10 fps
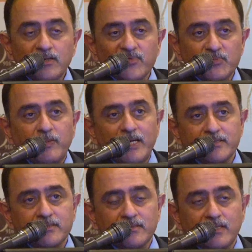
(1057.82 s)
if with
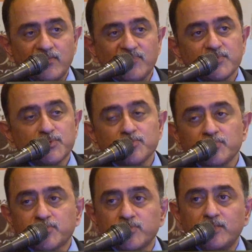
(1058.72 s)
passion and if
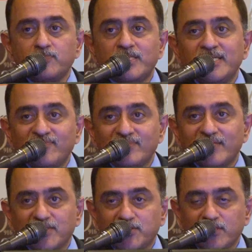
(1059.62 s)
you truly believe
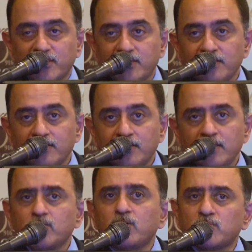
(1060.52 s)
in that journey,
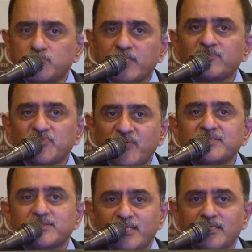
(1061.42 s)
it almost becomes
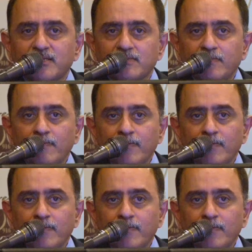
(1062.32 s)
fascinating.